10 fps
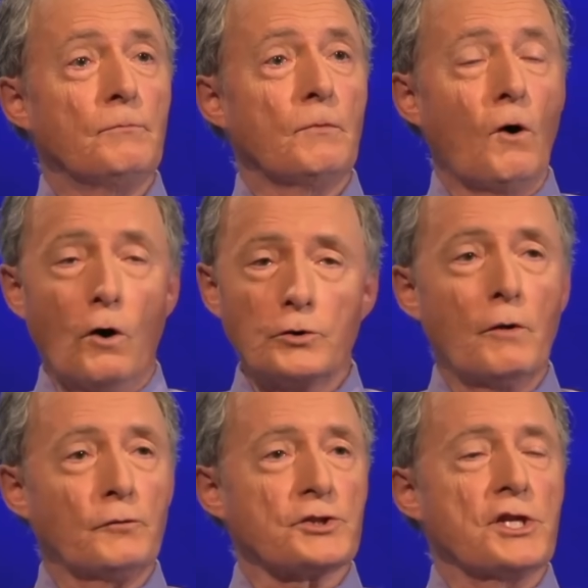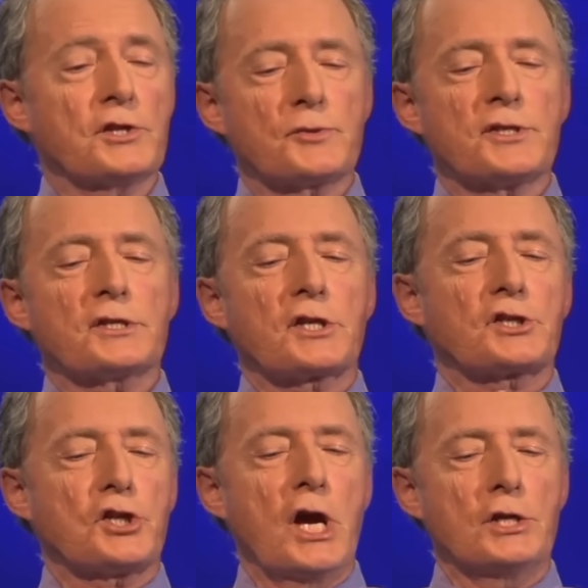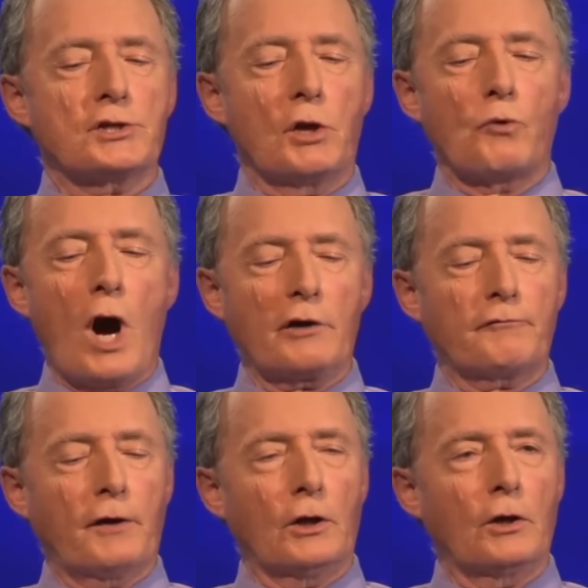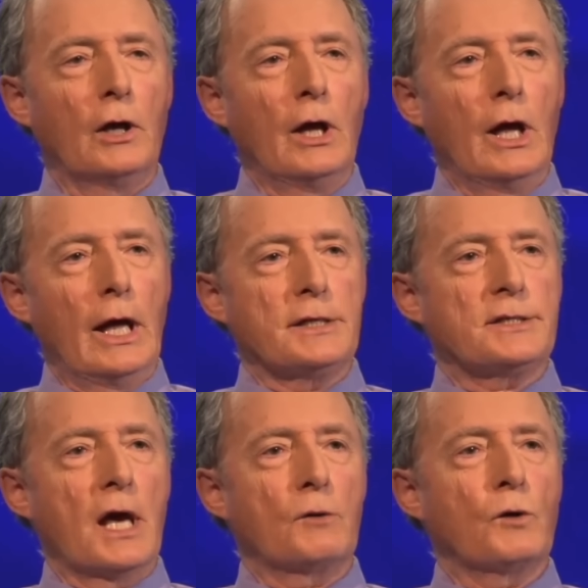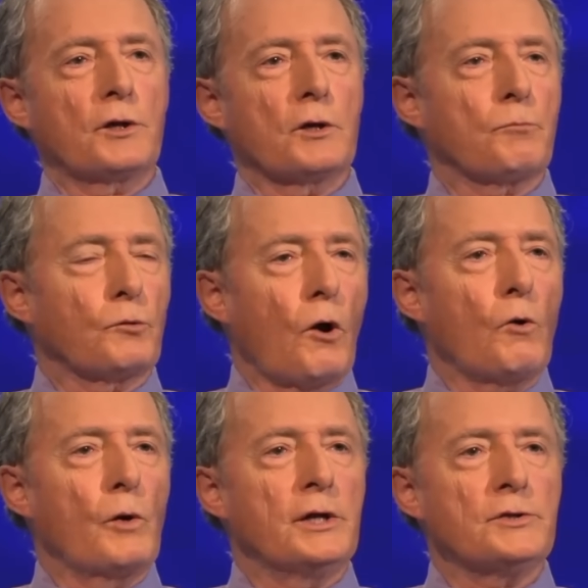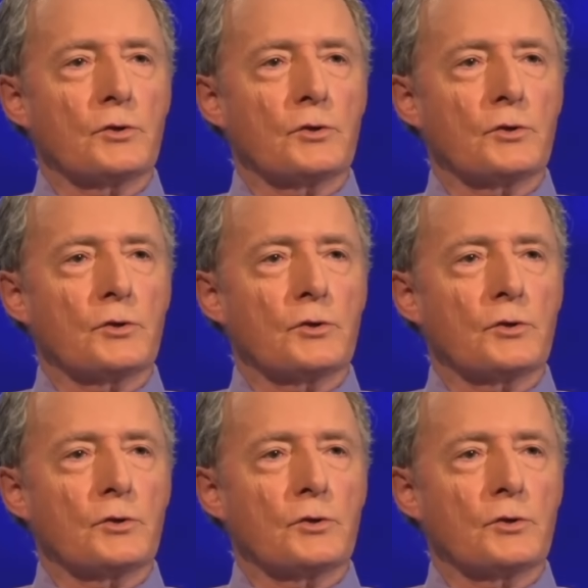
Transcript: All UFOs. And this was this exchange that Rockefeller had said, whether Perot wins or